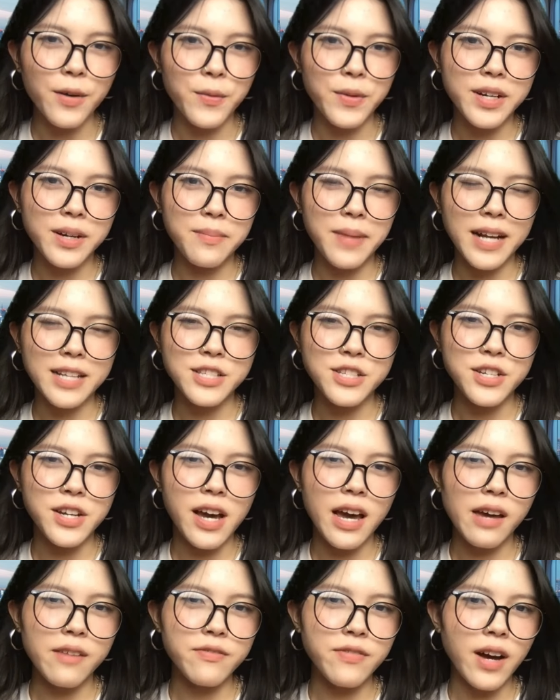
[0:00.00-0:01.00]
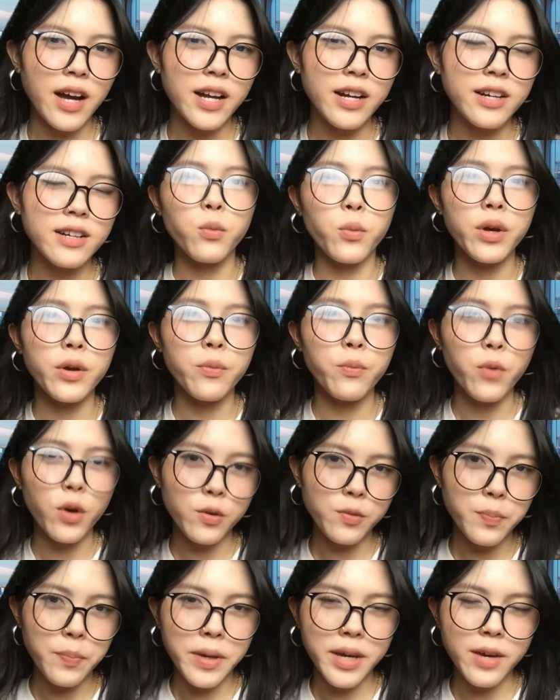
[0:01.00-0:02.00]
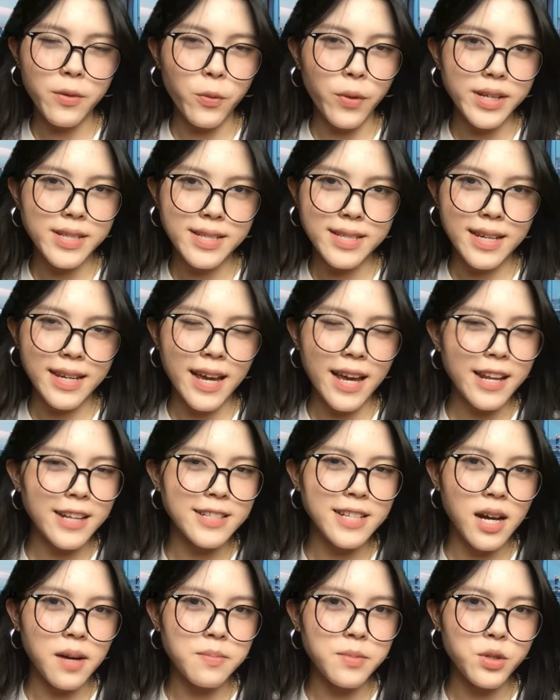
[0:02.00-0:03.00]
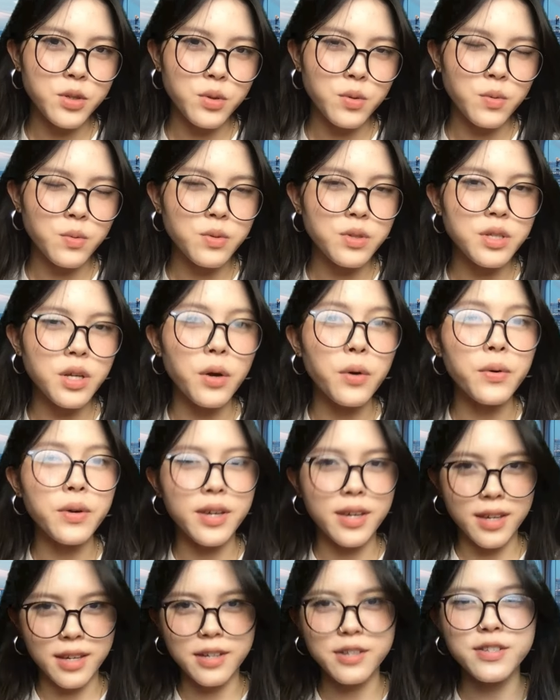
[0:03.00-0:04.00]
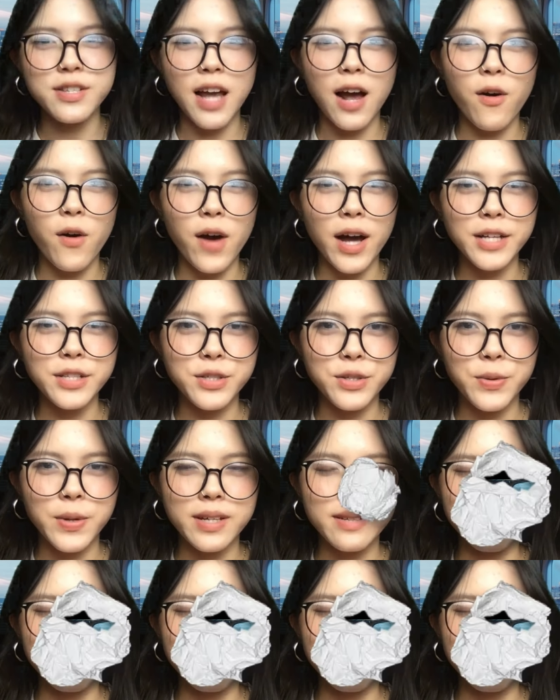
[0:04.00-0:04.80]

welcome back to AI Fire. We won't be wasting any time soon, so here's how I do it.